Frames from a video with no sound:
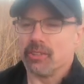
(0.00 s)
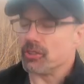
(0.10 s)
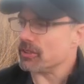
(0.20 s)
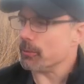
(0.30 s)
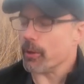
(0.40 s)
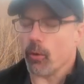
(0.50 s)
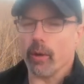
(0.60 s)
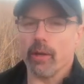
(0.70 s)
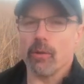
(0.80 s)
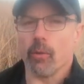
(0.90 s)
Just a little bit of
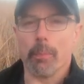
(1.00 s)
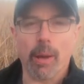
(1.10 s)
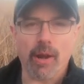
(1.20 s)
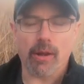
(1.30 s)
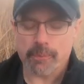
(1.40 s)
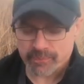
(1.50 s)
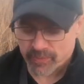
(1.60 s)
oil or butter,